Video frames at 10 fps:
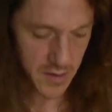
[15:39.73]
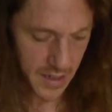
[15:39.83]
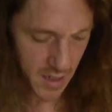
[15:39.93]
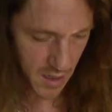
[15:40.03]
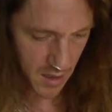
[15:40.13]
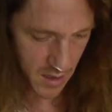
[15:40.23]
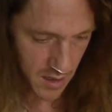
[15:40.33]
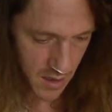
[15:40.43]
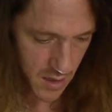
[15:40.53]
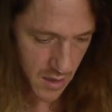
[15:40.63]
error,
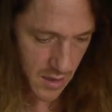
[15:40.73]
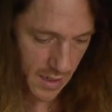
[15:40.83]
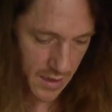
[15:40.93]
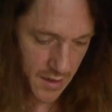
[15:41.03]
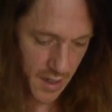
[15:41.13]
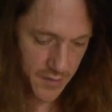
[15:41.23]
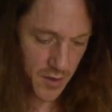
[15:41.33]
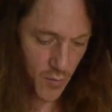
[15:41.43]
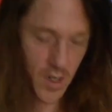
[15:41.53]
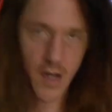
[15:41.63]
and then
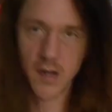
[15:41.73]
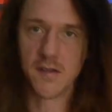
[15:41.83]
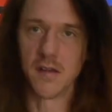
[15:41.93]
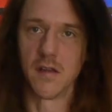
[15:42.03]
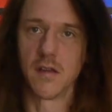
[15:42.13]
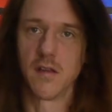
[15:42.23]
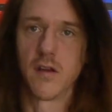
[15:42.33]
nothing works, and you're